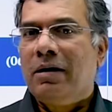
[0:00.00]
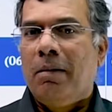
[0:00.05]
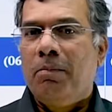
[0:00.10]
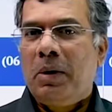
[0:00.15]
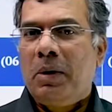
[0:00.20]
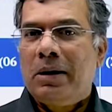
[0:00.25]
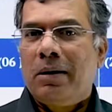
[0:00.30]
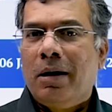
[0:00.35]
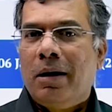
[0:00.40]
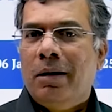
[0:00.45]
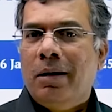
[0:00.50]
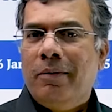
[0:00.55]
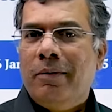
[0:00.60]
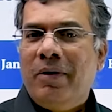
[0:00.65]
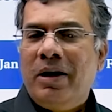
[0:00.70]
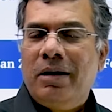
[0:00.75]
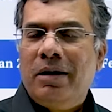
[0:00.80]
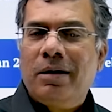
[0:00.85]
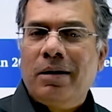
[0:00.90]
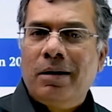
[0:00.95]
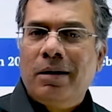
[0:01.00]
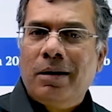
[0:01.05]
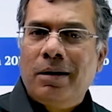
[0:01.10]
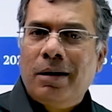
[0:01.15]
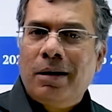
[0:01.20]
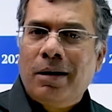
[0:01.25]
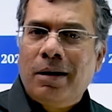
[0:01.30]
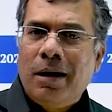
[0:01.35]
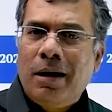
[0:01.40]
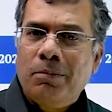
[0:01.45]
uh, when it
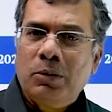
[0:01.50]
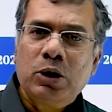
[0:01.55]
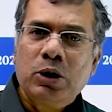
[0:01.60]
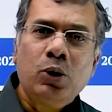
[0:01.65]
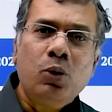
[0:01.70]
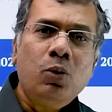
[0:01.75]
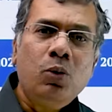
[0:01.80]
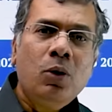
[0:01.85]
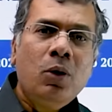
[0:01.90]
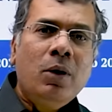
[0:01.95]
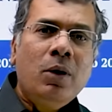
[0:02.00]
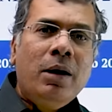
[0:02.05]
comes to